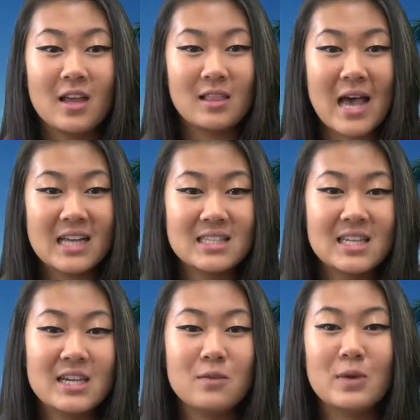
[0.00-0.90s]

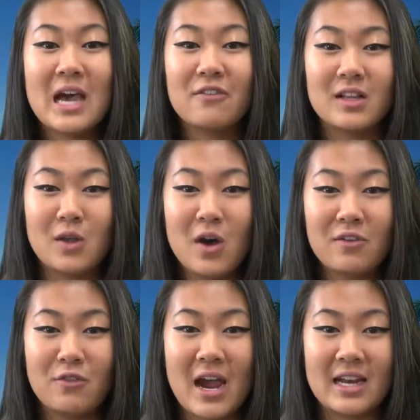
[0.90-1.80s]
Lastly, we have Aloha
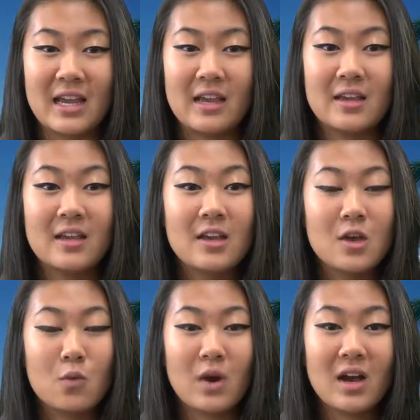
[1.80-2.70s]
Friday.
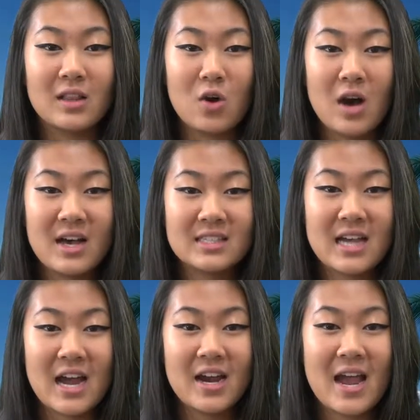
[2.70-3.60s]
Wear Aloha
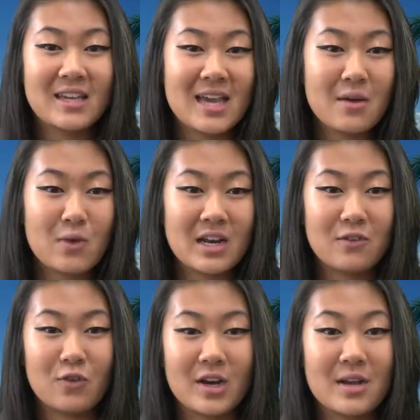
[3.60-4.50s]
attire and get ready
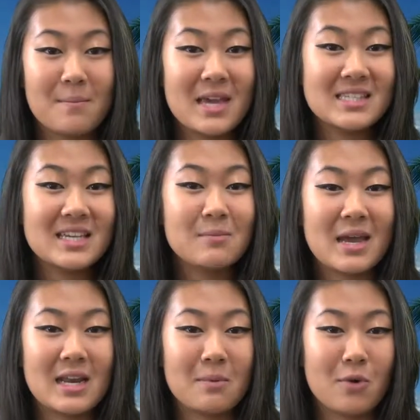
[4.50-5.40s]
for an amazing
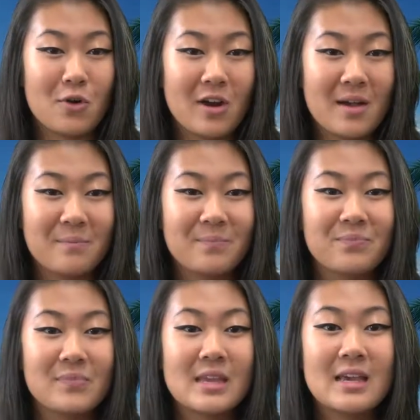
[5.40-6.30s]
May Day program.
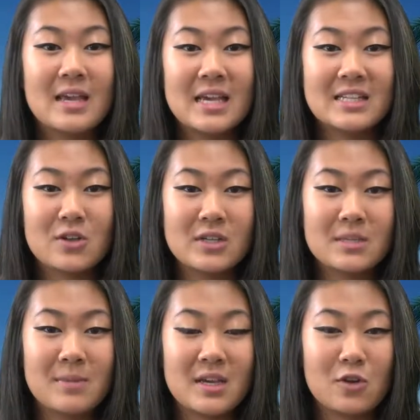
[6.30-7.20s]
It's going
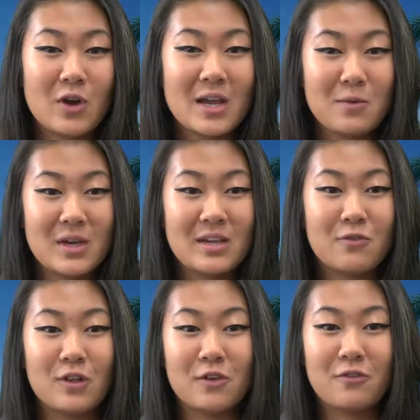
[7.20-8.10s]
to be a great week
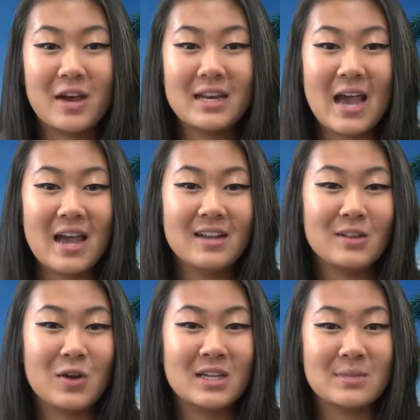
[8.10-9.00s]
full of fun and
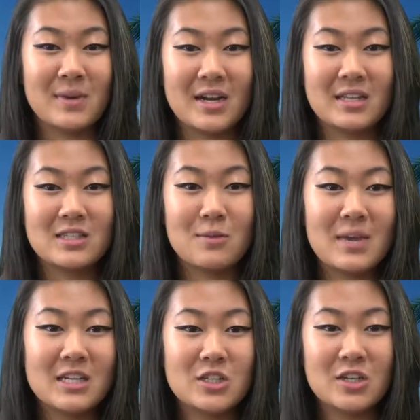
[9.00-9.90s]
Aloha spirit, so
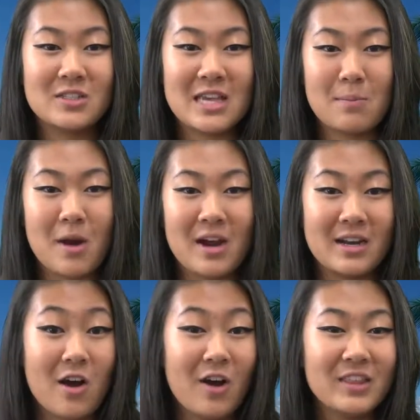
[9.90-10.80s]
make sure you take part
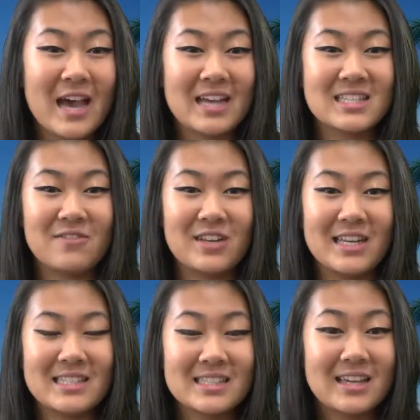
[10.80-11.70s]
in all the
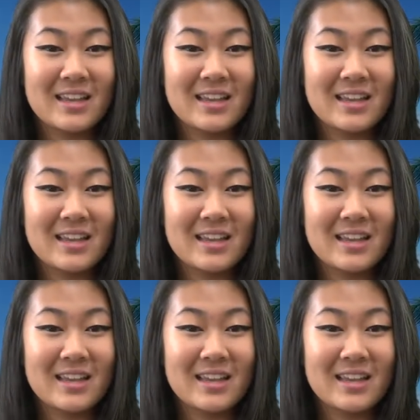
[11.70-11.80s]
activities.